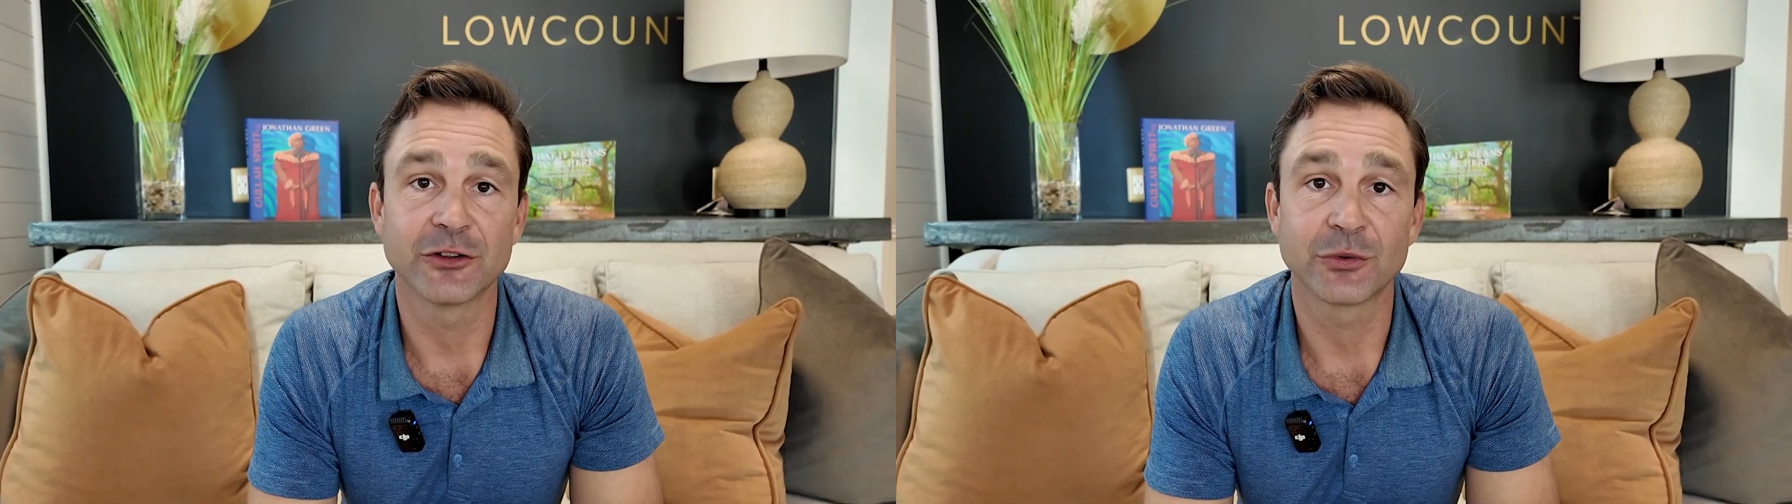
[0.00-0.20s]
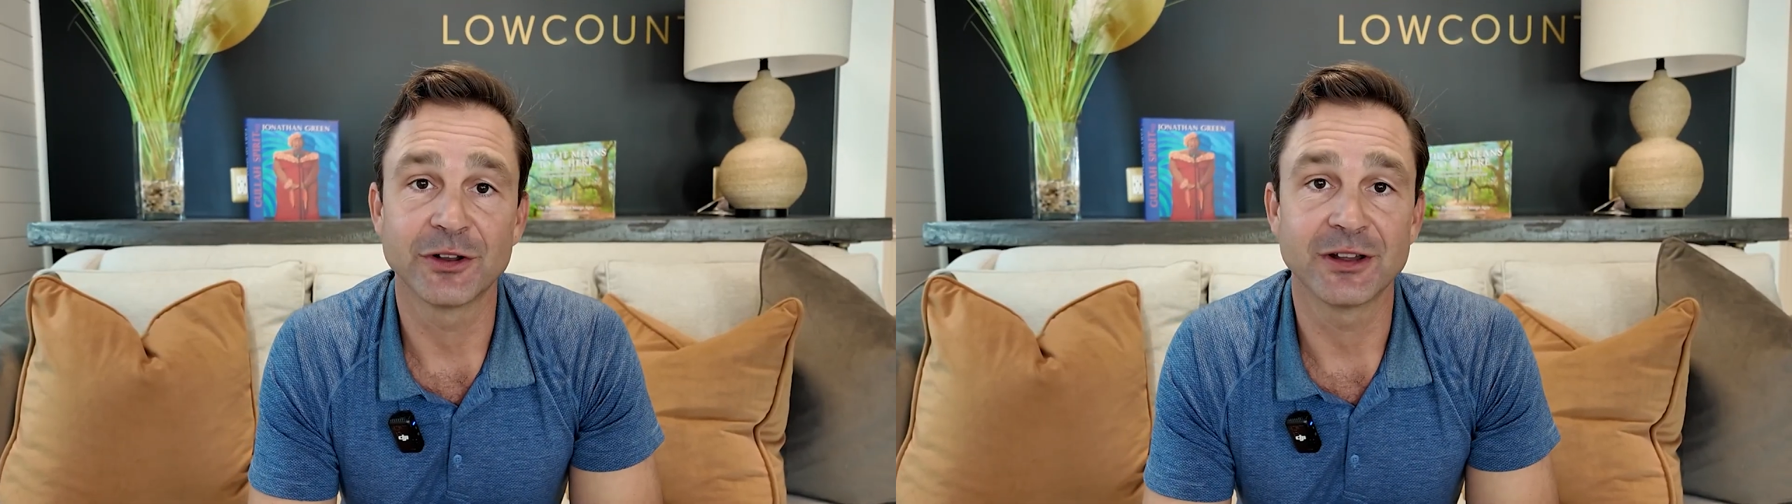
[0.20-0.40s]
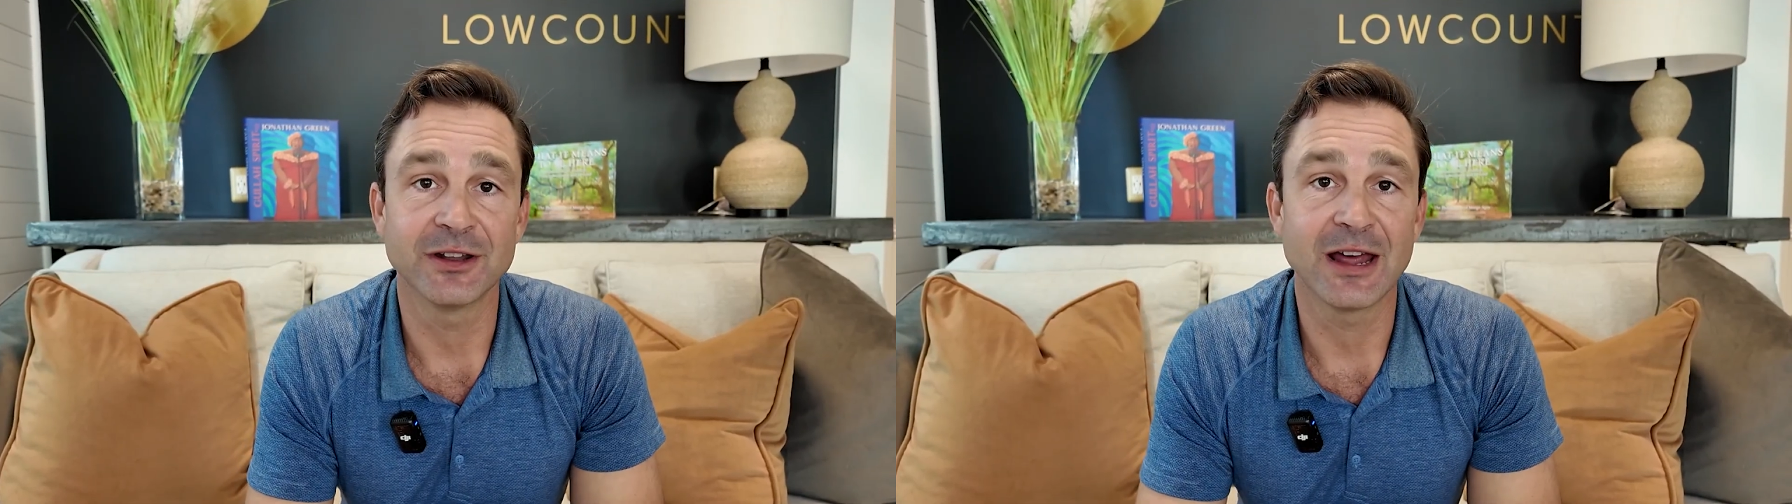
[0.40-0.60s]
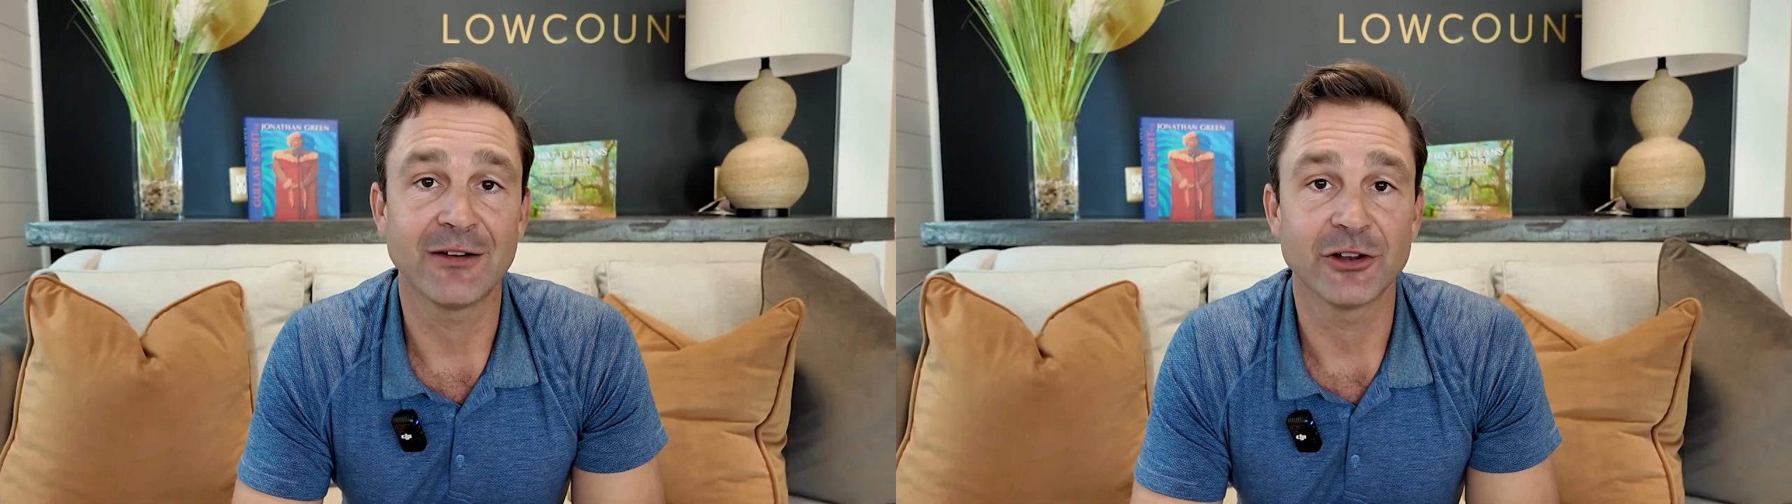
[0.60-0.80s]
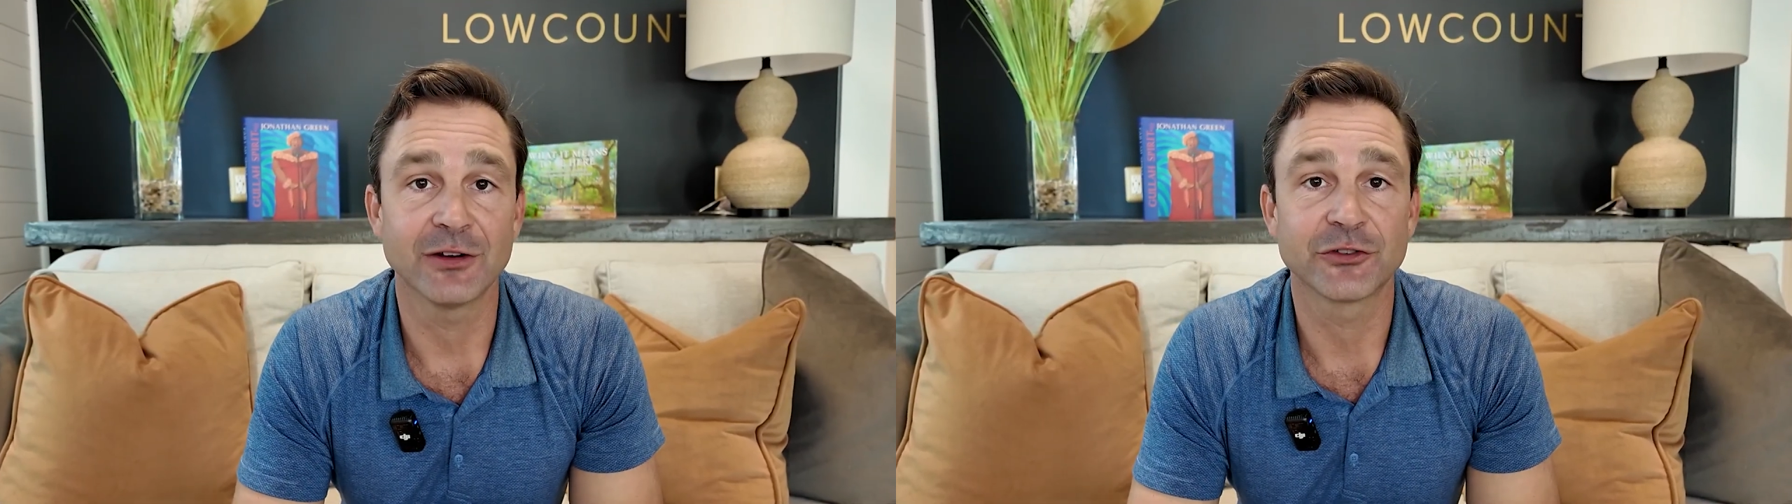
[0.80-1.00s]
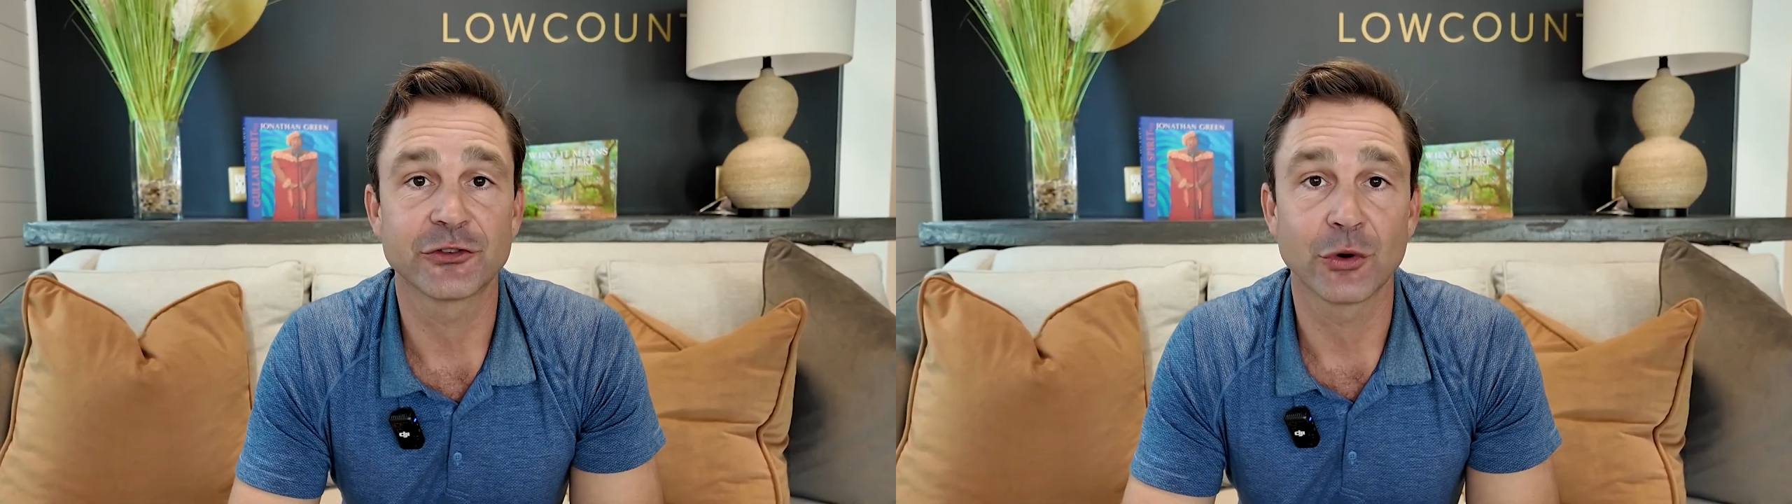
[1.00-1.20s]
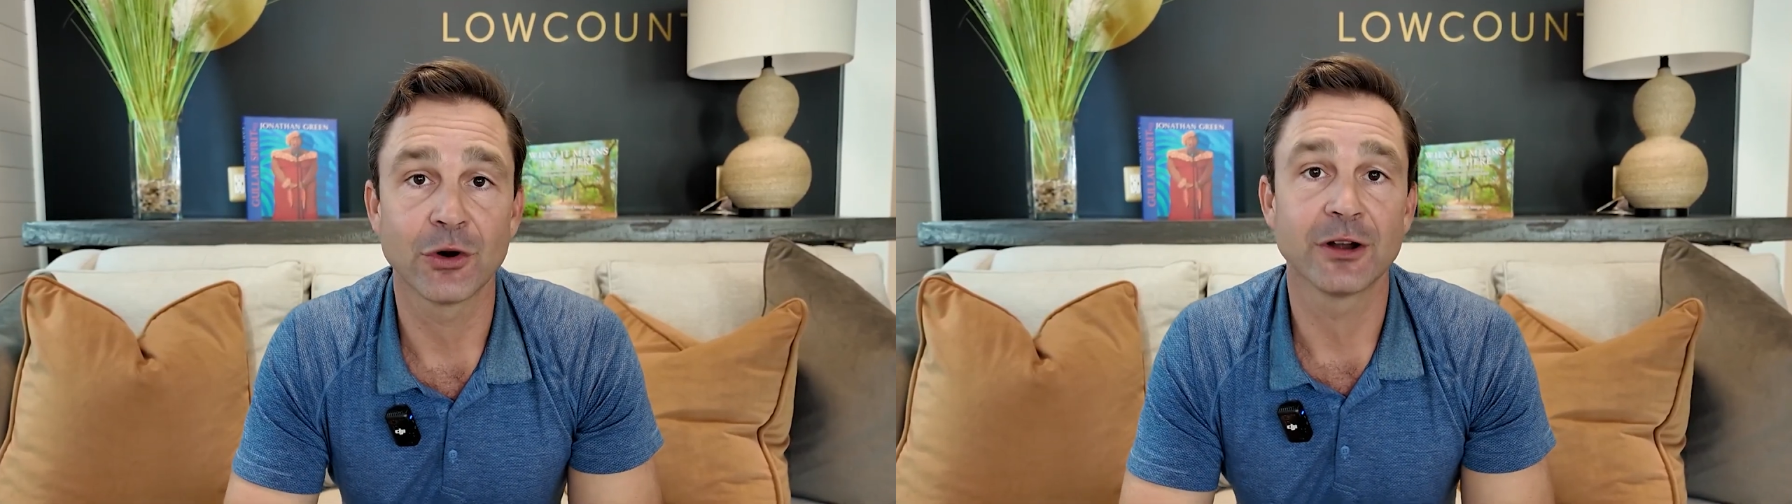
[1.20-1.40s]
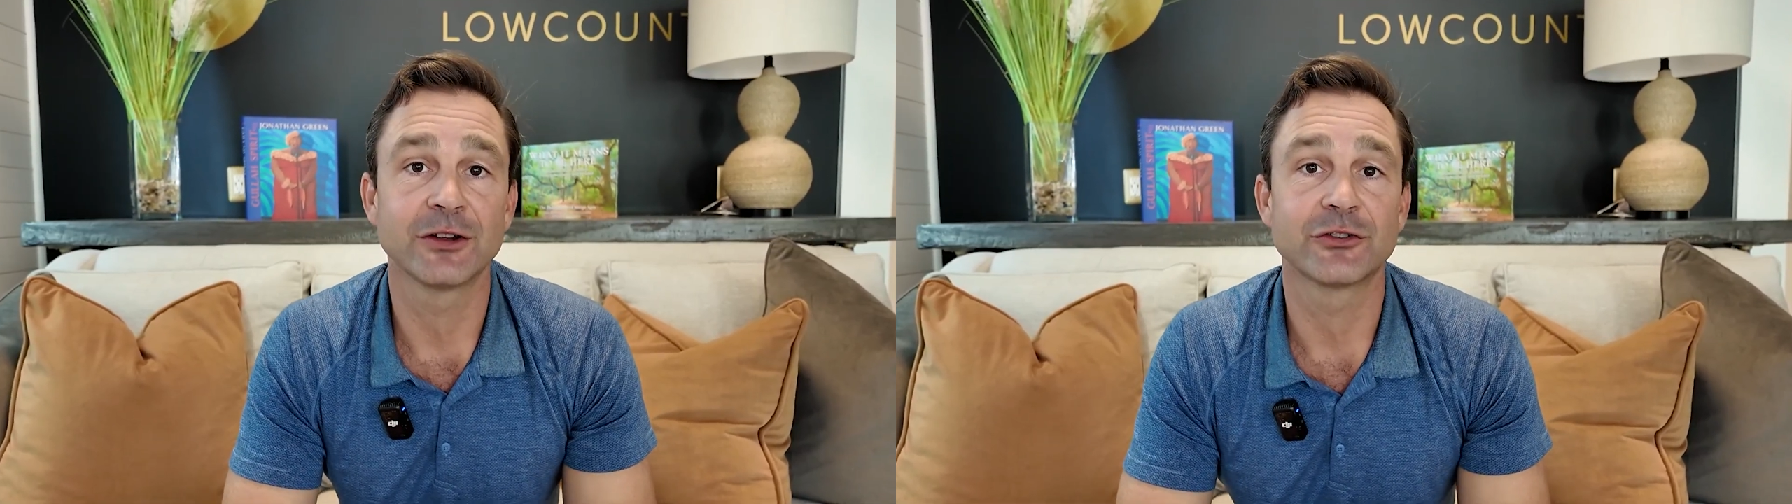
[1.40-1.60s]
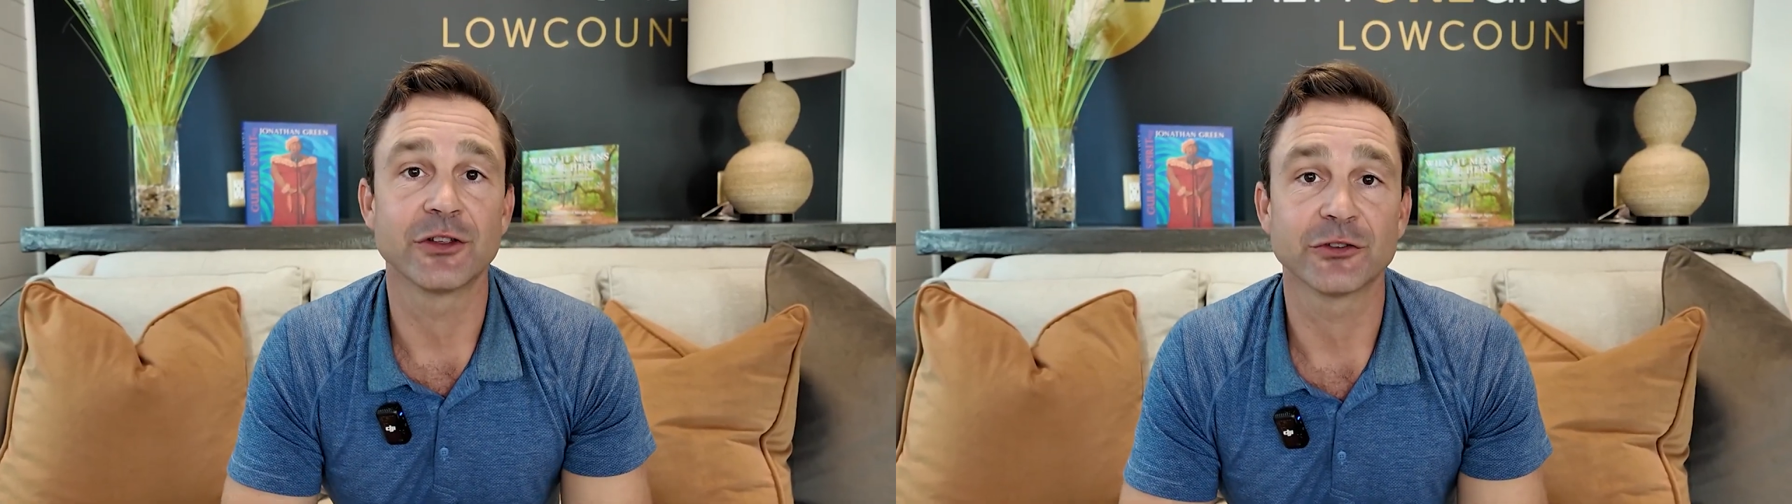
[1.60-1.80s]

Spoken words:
This one didn't have enough storage.